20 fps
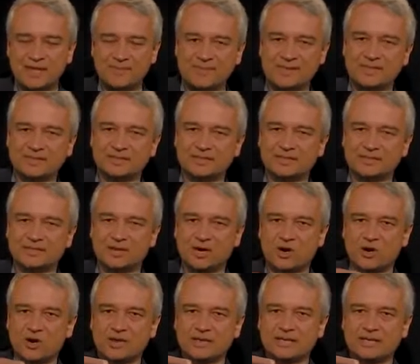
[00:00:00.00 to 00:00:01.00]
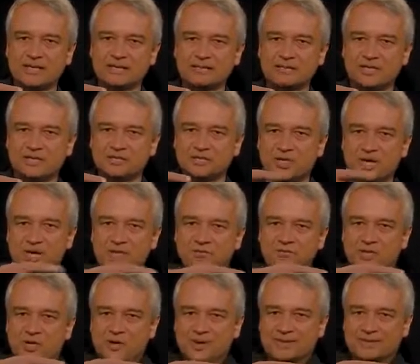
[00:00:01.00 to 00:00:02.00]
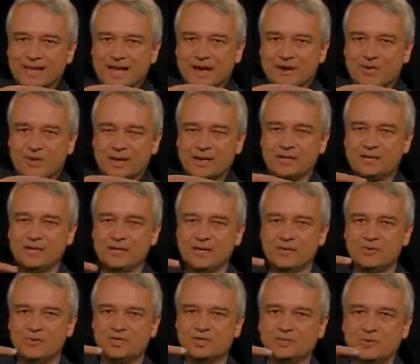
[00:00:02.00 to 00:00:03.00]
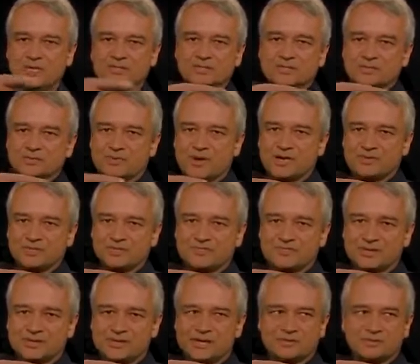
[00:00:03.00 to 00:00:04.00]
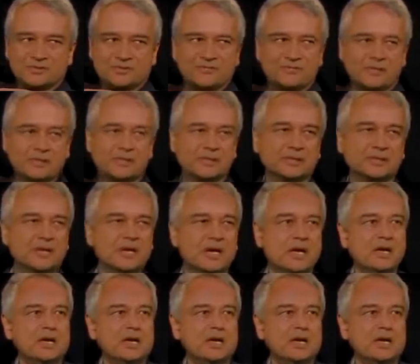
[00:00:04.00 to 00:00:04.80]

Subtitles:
That means that the current density, J, was going that way, which was the direction of the electric field.